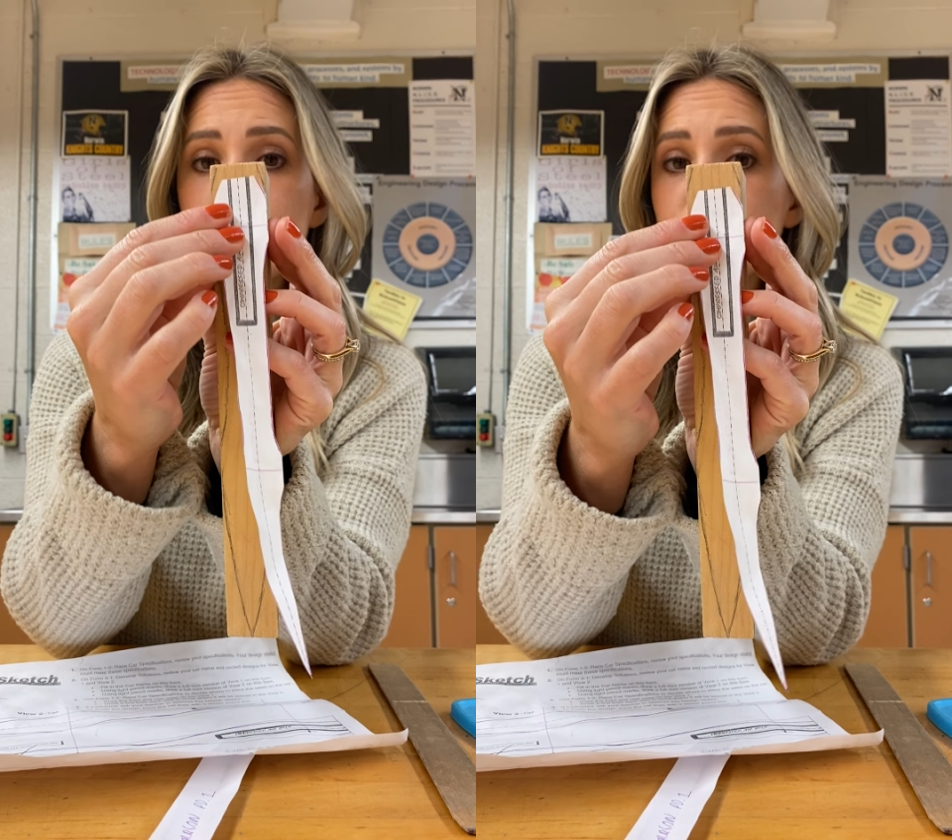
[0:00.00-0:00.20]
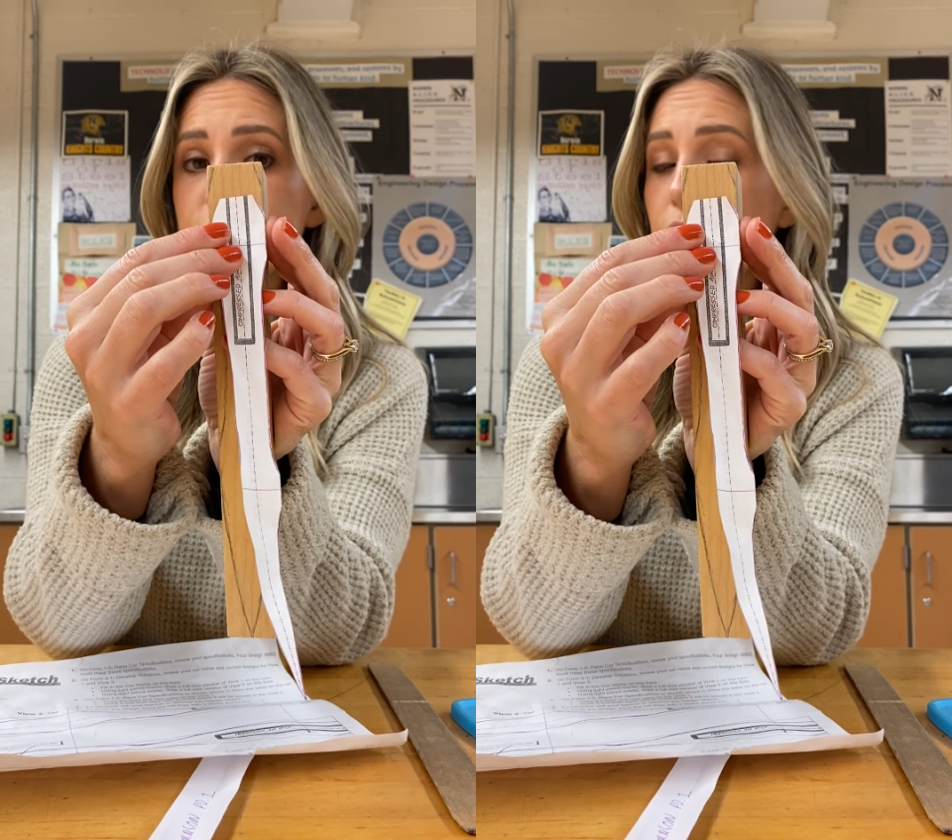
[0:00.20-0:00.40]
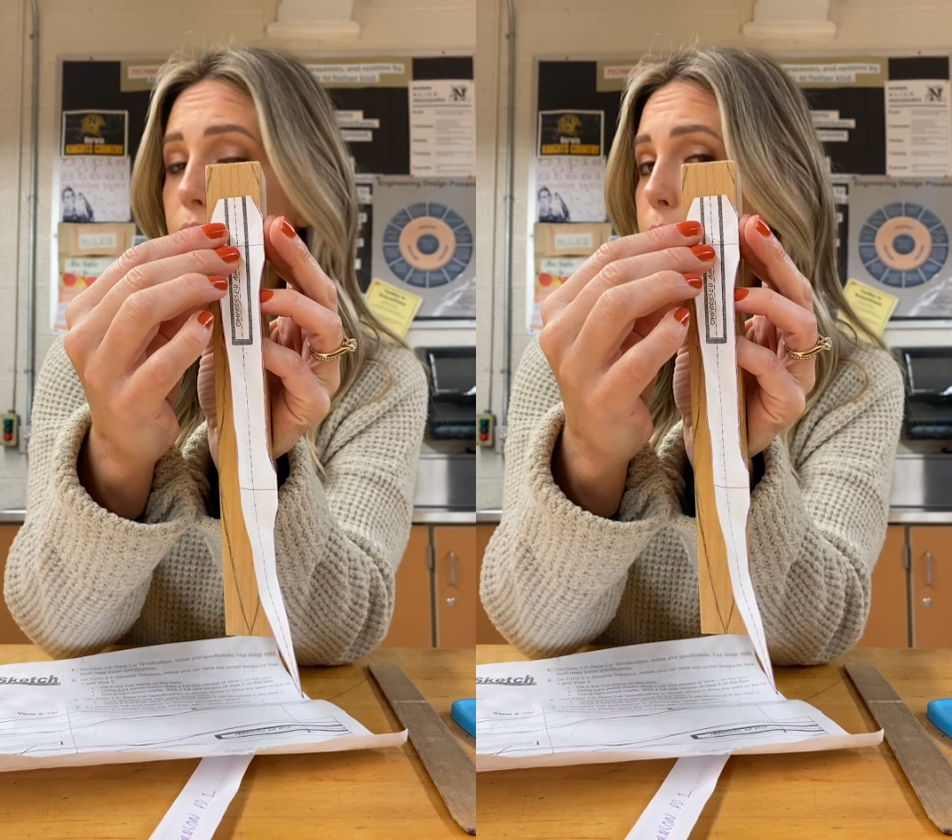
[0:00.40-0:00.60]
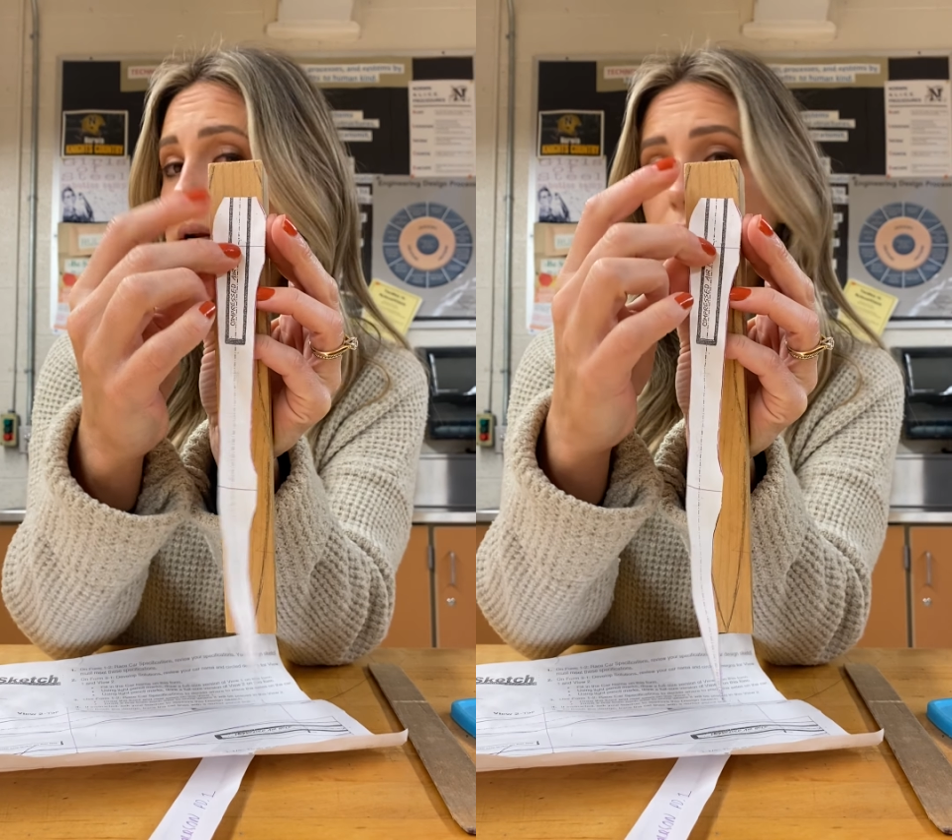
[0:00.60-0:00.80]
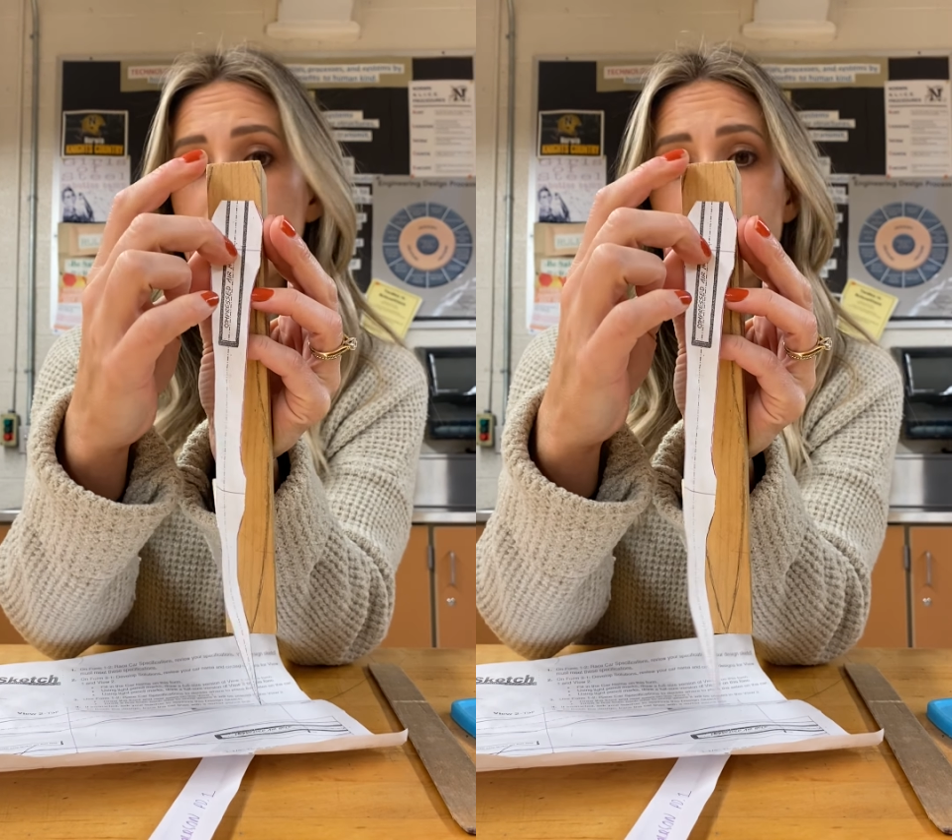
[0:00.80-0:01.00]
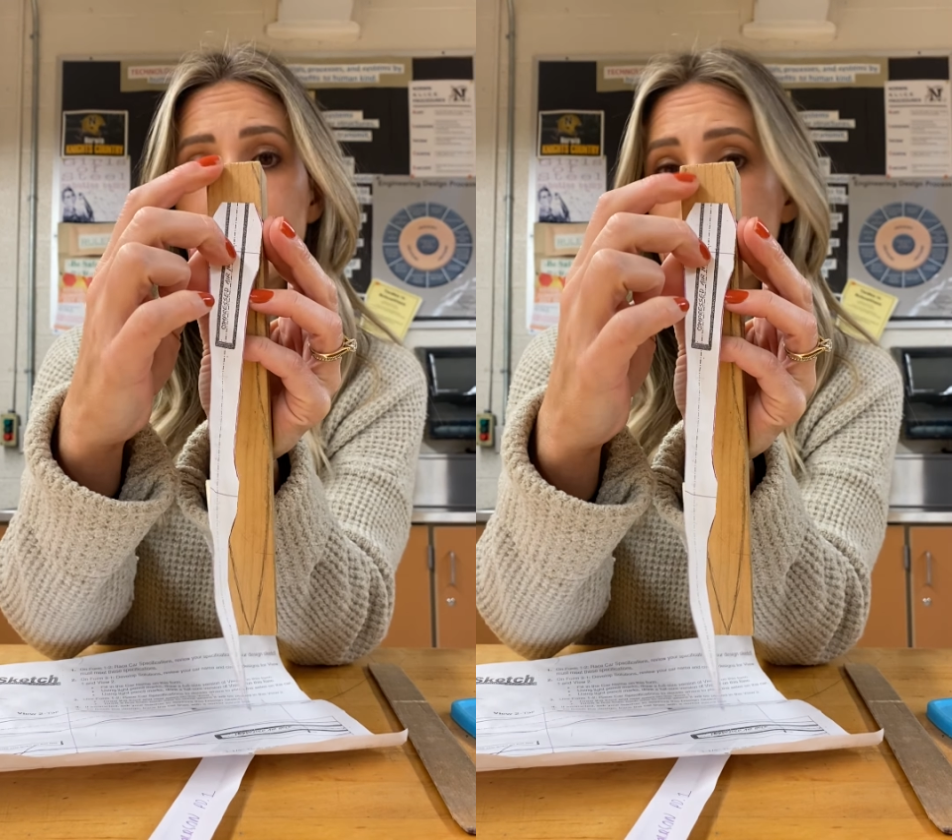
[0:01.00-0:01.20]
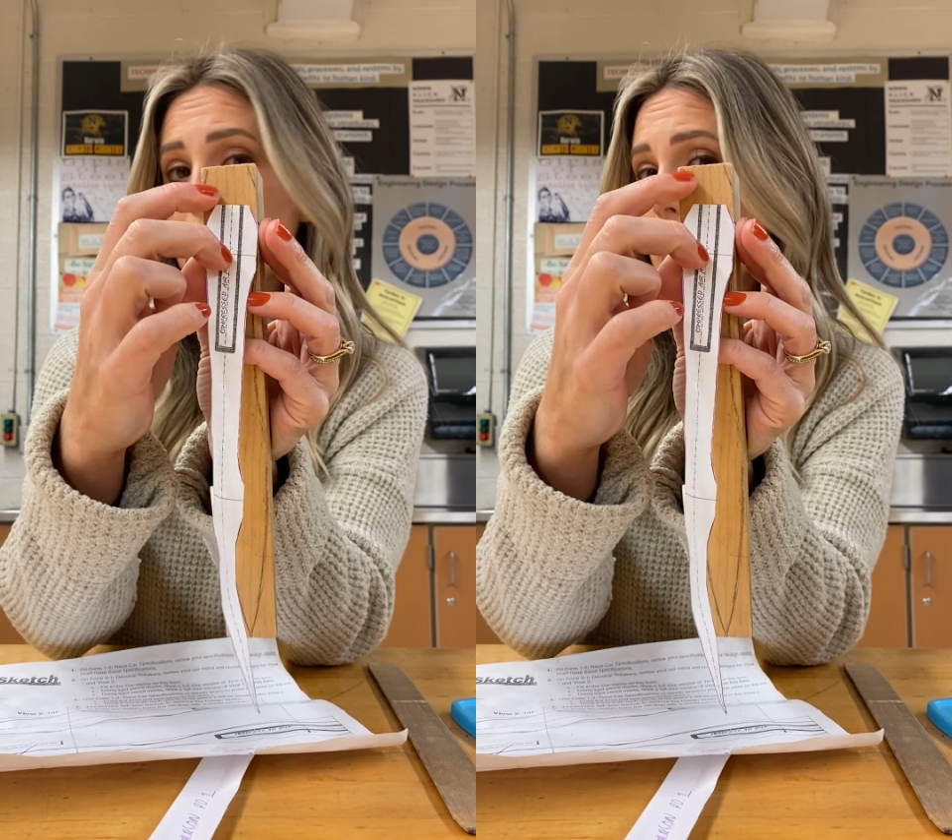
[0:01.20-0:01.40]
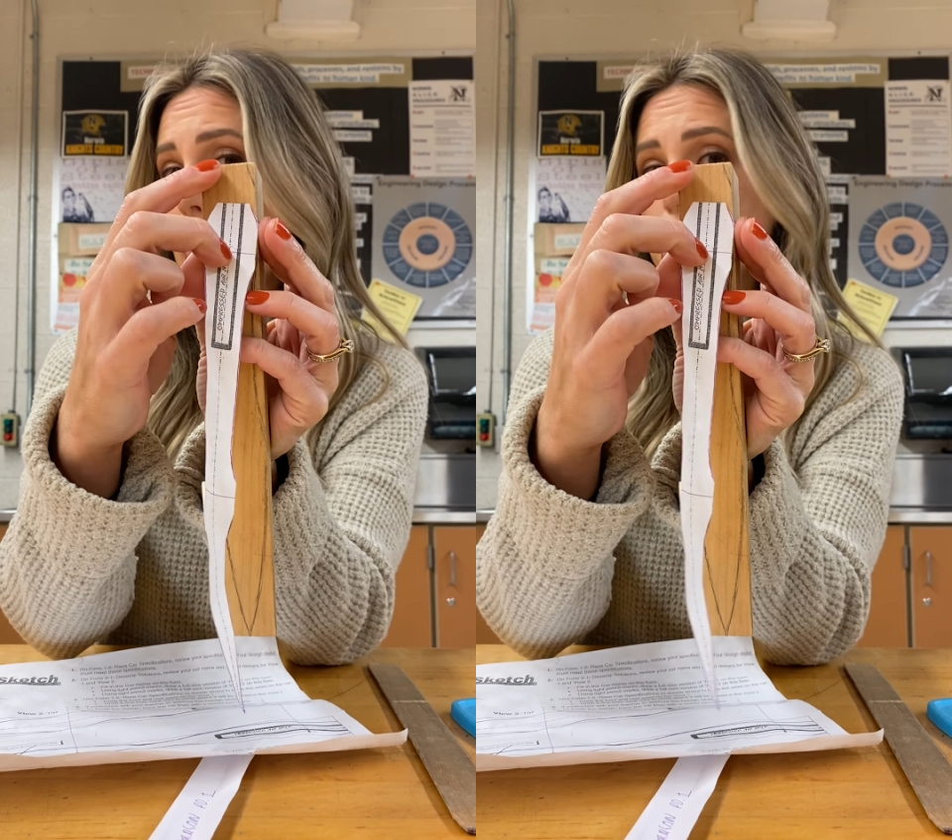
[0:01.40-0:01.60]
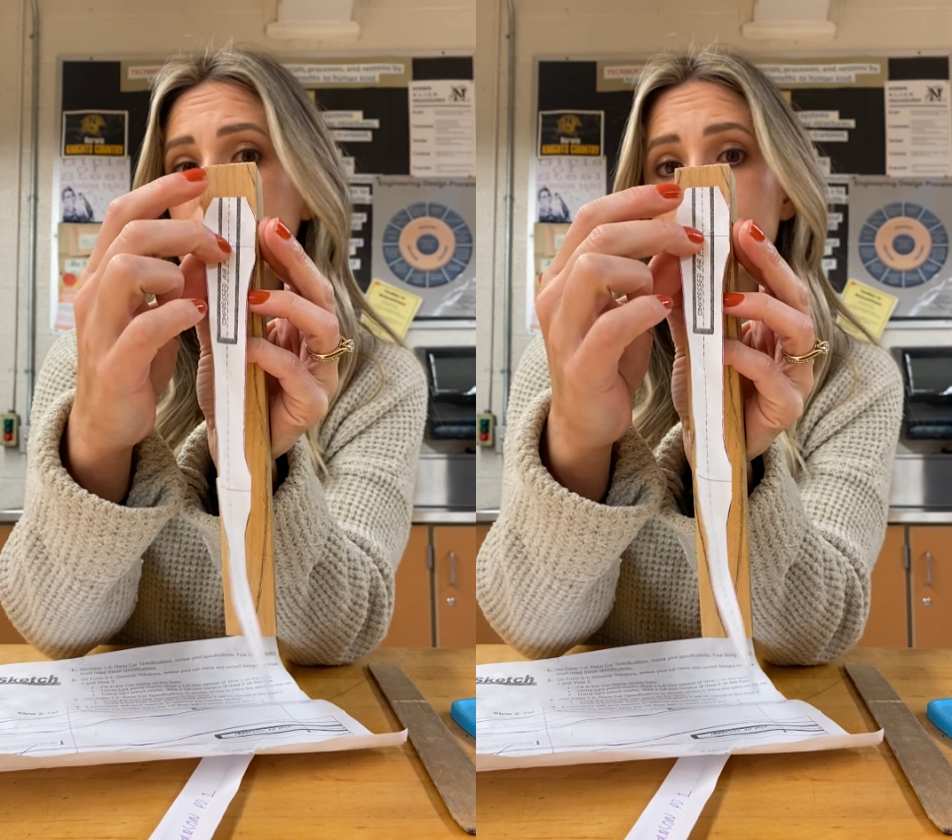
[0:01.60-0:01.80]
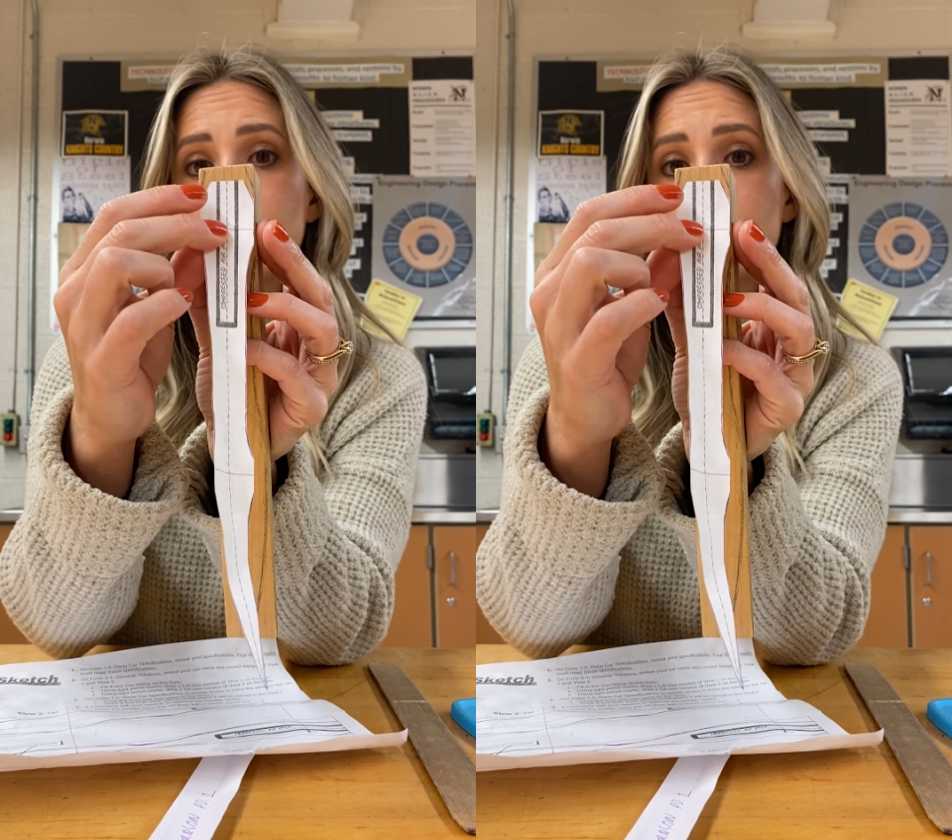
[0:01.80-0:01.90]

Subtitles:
You don't wanna leave any gaps